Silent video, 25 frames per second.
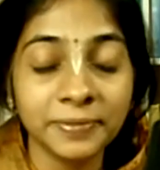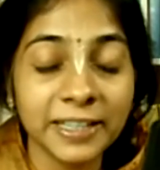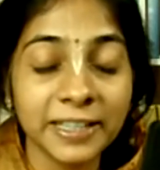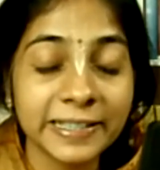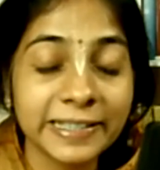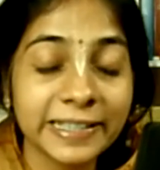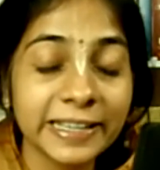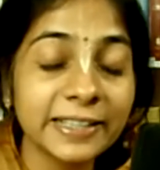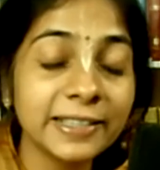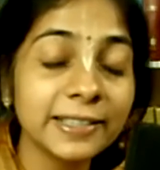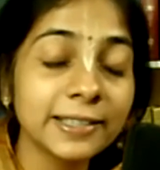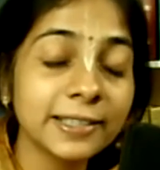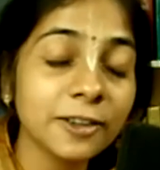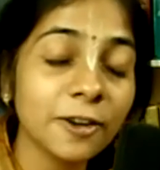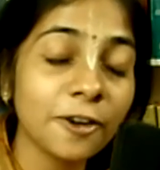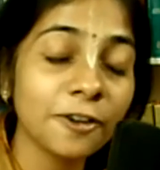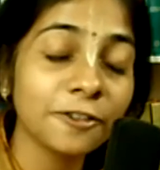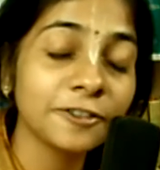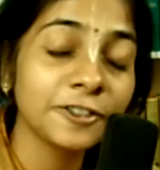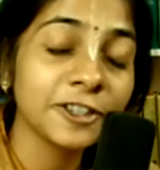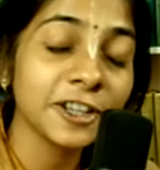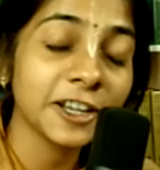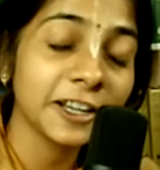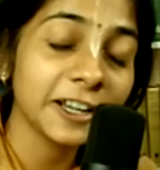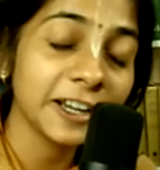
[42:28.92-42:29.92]
sins
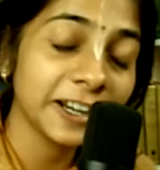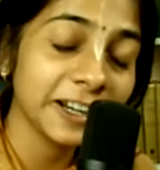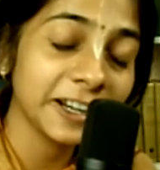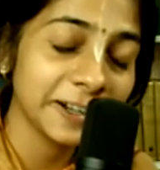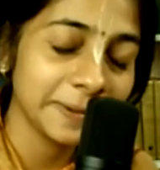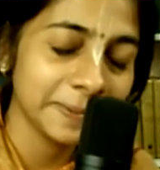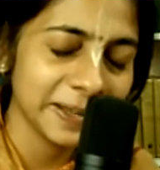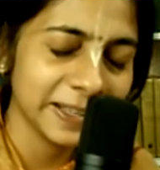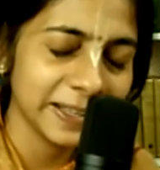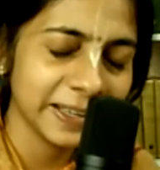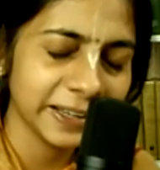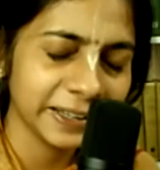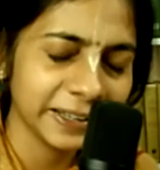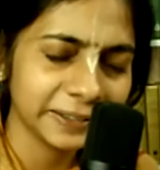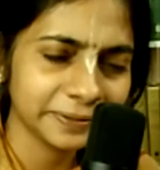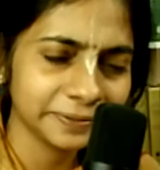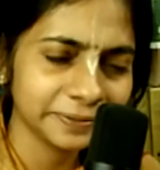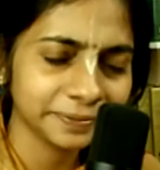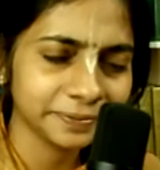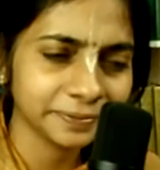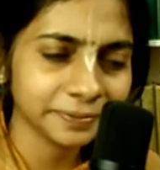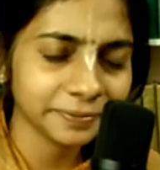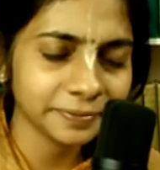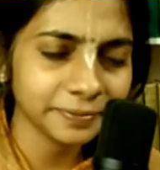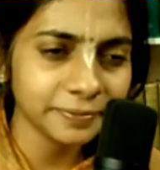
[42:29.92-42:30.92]
of Jagai and Madai.
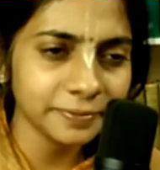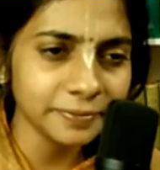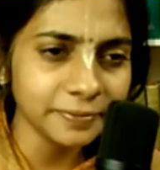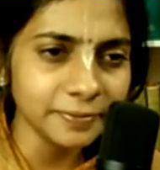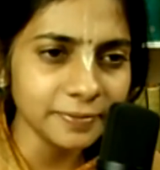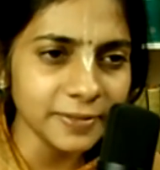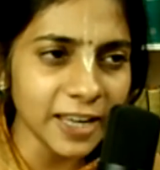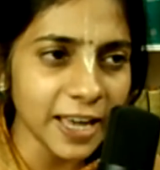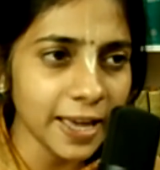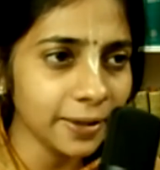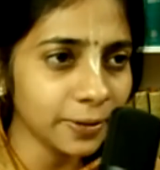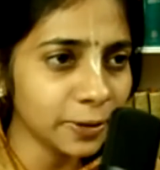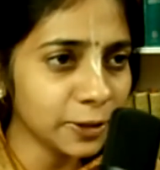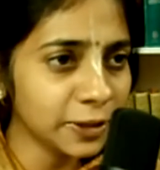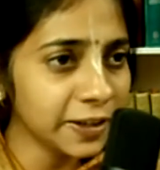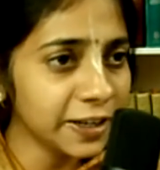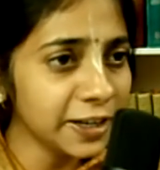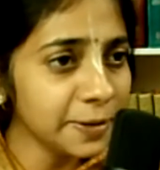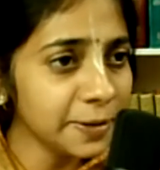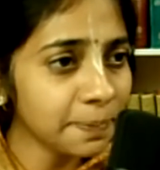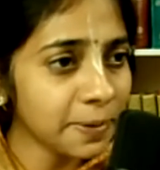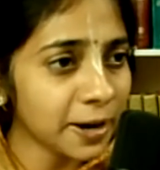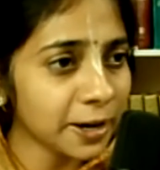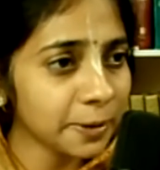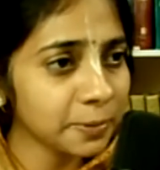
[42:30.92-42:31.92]

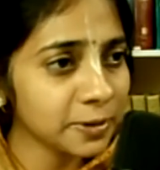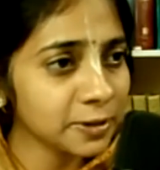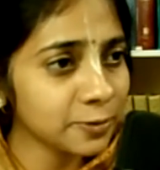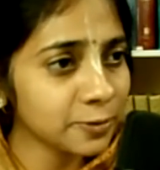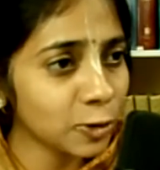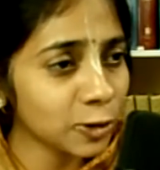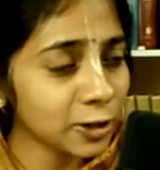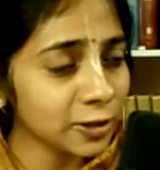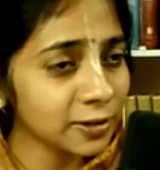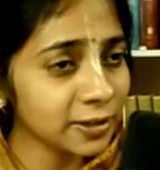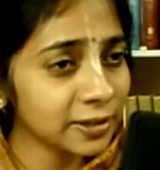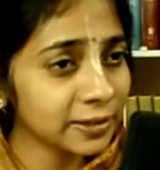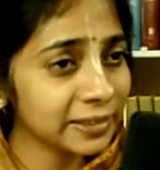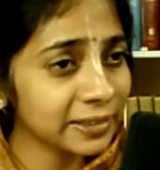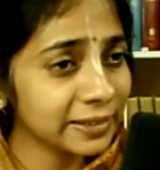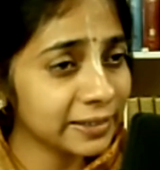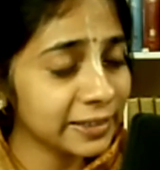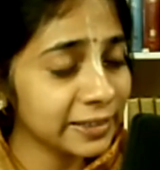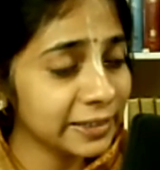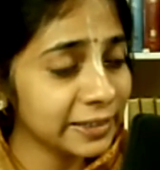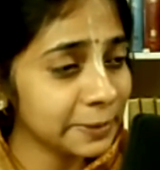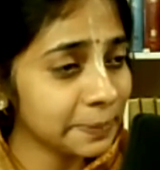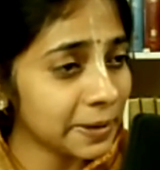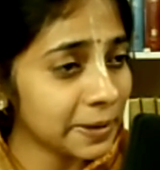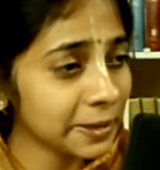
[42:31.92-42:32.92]
3 departments. What are the
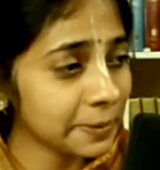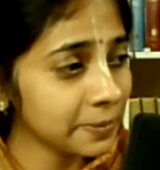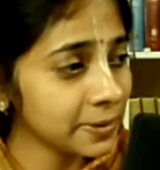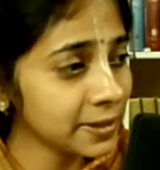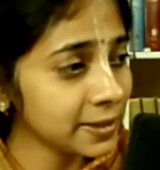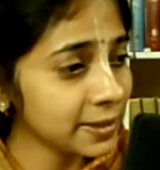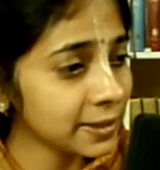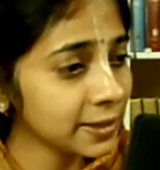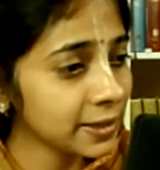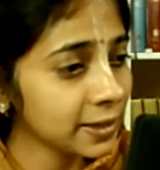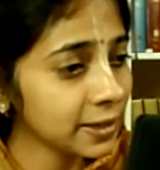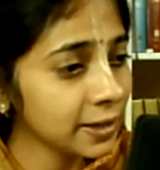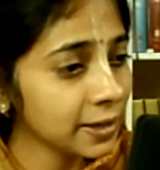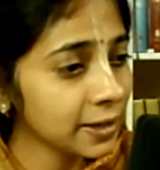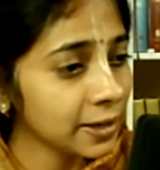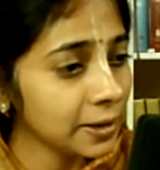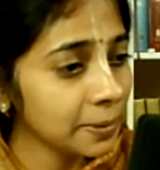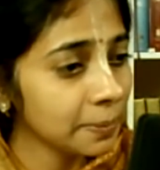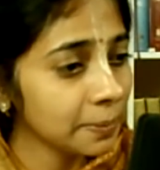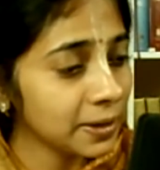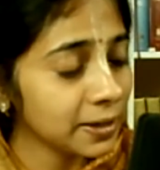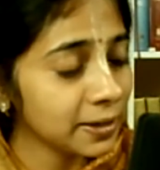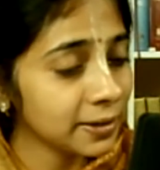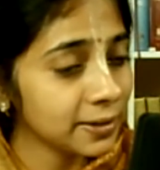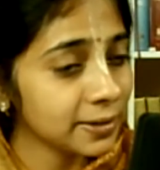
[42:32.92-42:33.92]
3 departments?
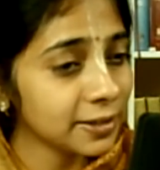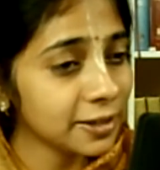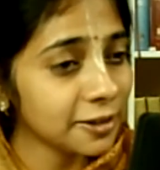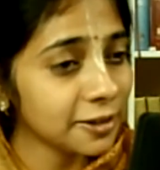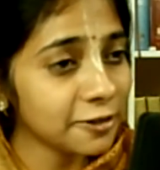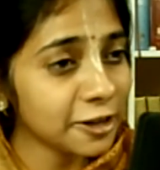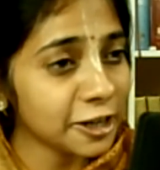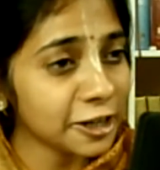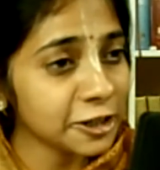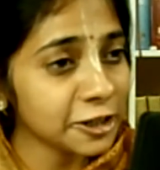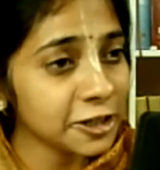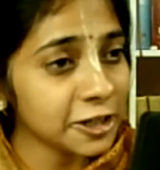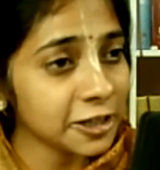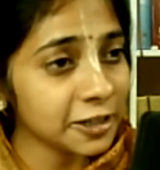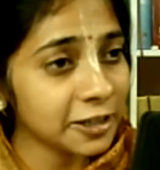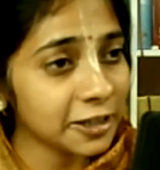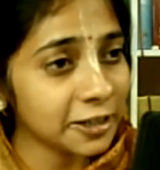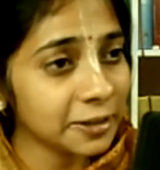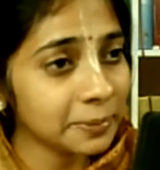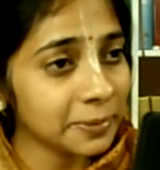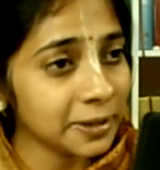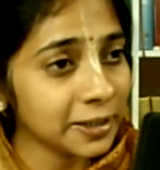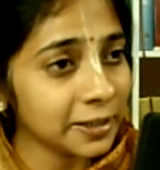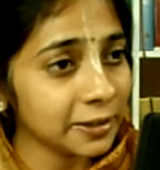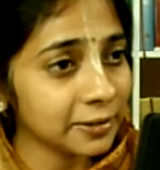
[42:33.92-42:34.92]
Manasa, Vacha,
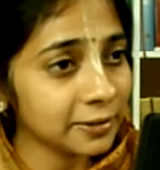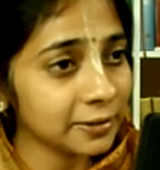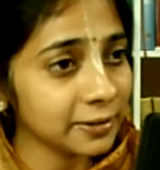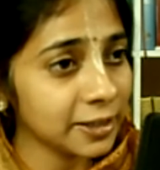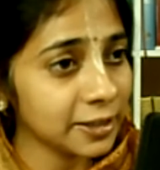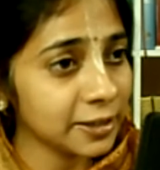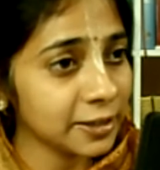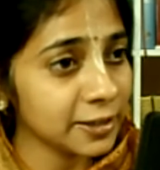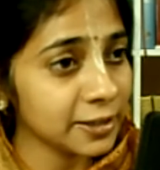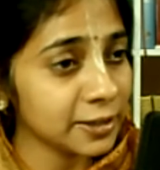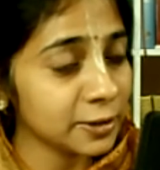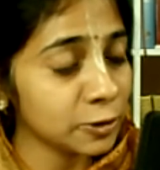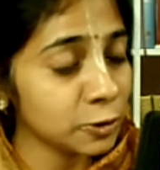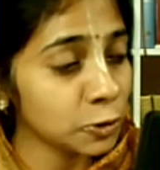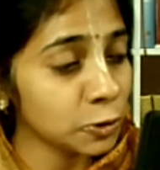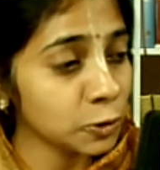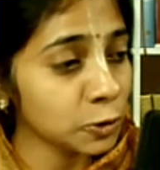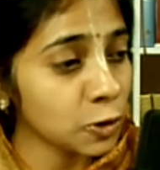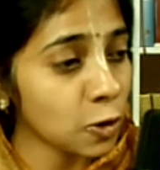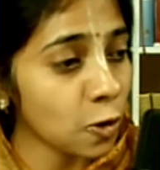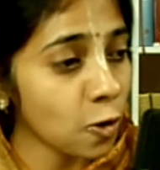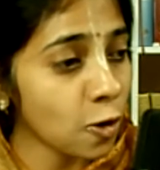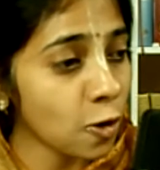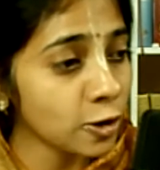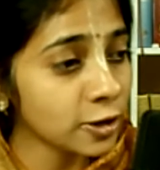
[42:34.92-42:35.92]
Karmana. That is through
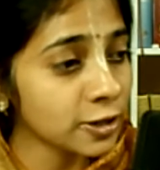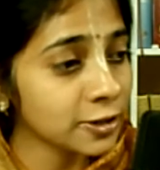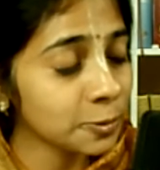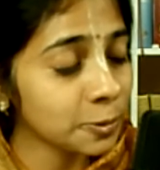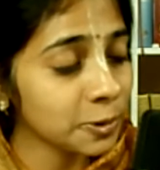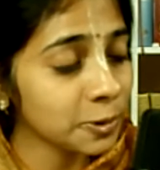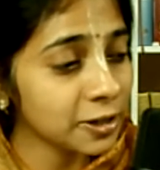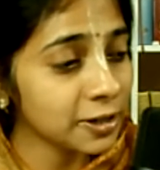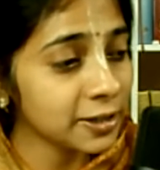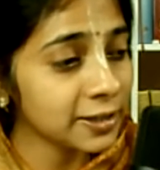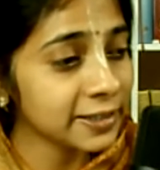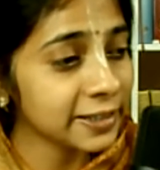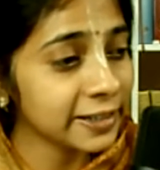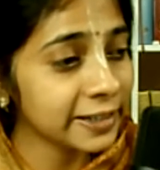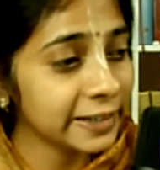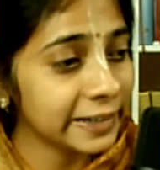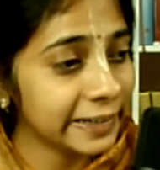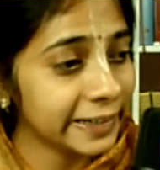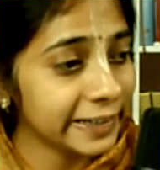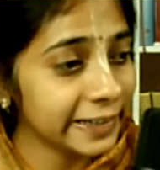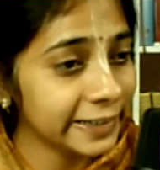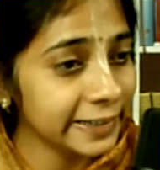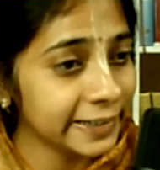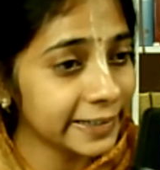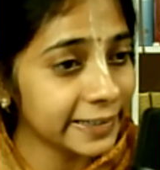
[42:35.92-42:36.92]
thoughts, words, and
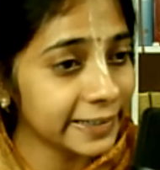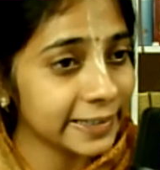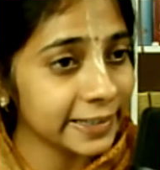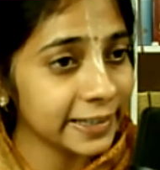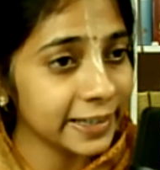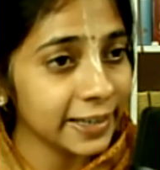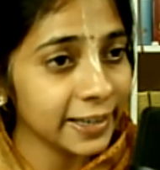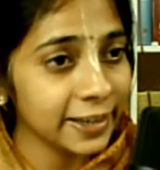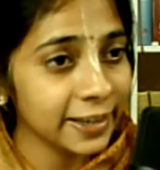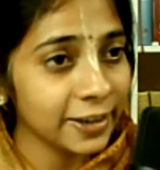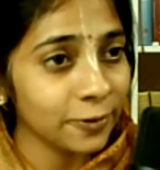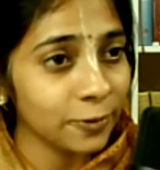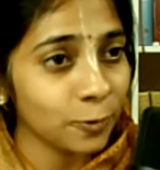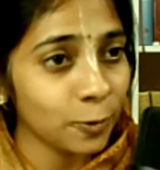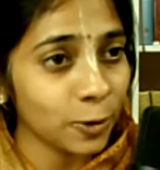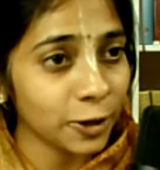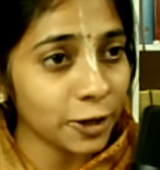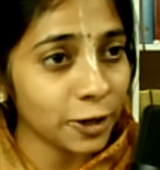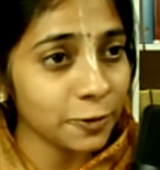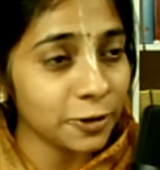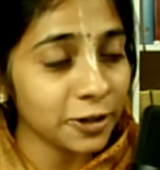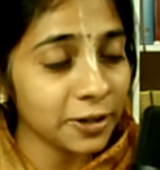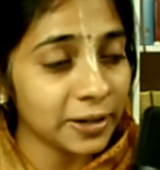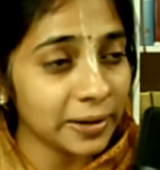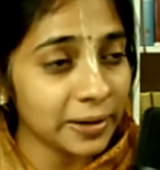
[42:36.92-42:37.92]
deeds.
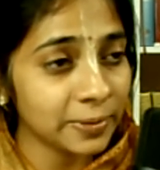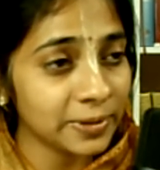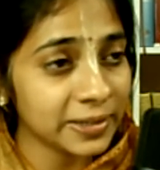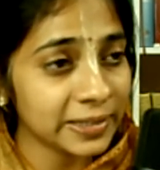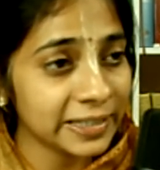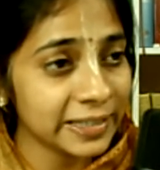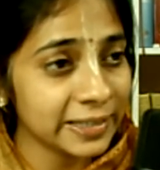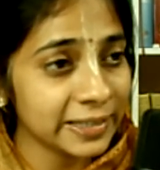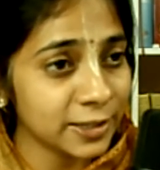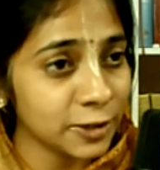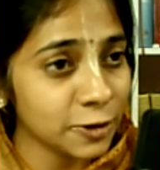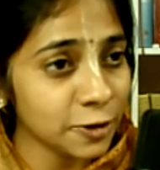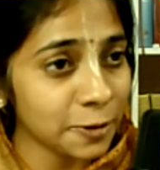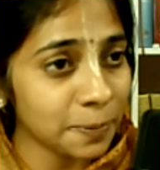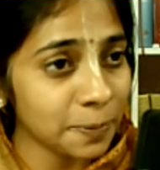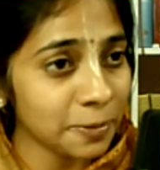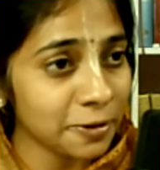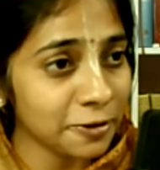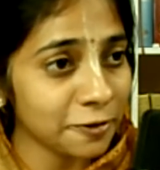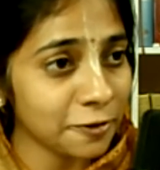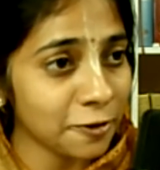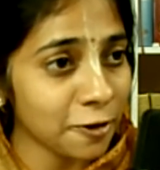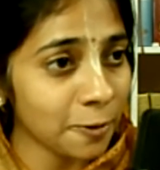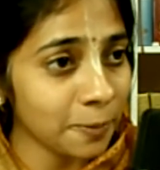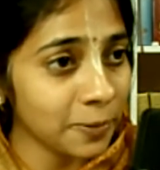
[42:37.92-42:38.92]
Whatever sins you're
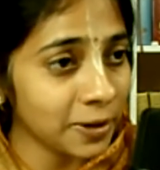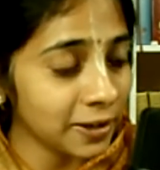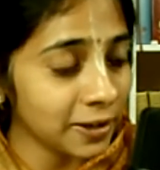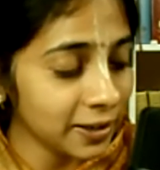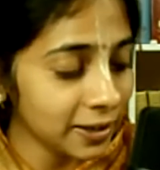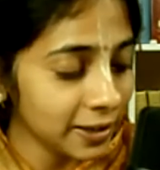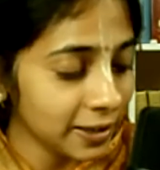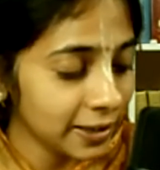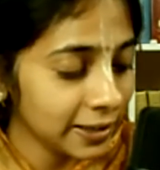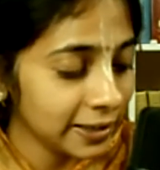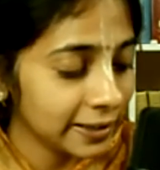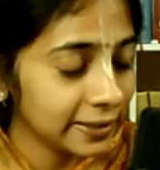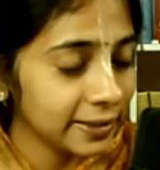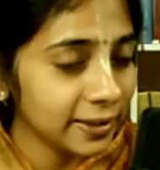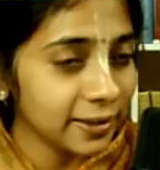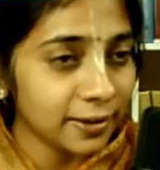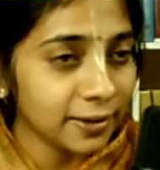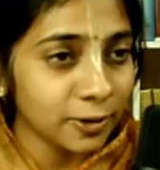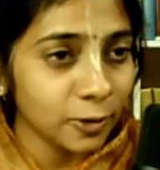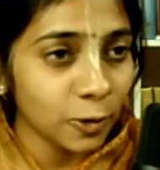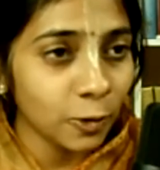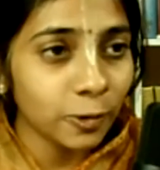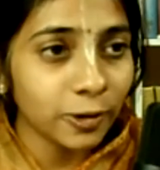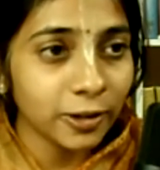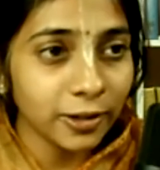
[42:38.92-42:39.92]
performing, they are
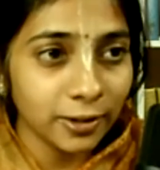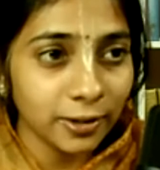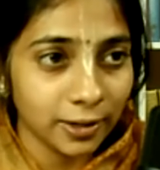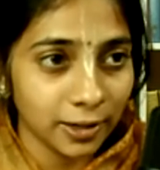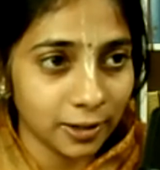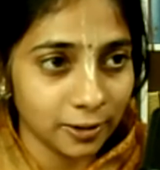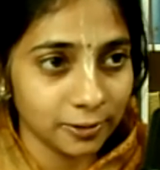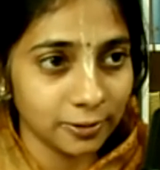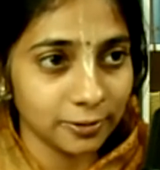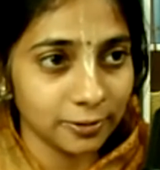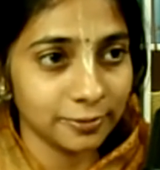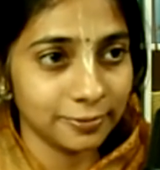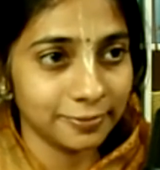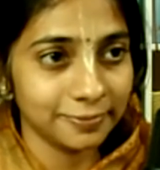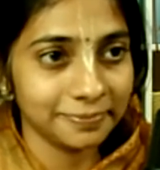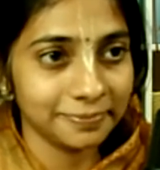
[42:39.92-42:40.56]
noted down